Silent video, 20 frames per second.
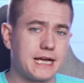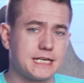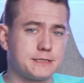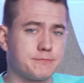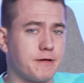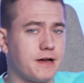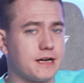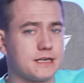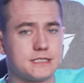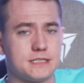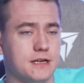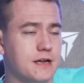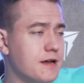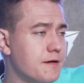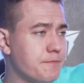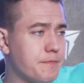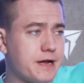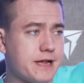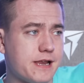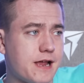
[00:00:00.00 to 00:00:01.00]
Xbox
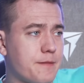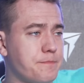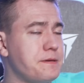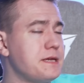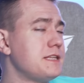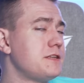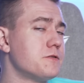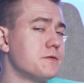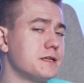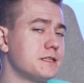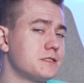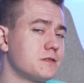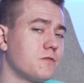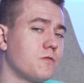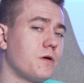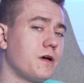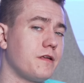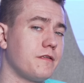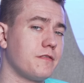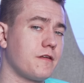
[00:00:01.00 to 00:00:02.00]
might not be doing so
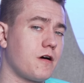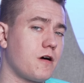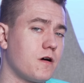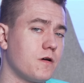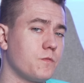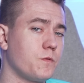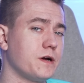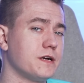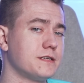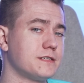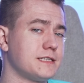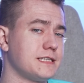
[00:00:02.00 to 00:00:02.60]
well in the hardware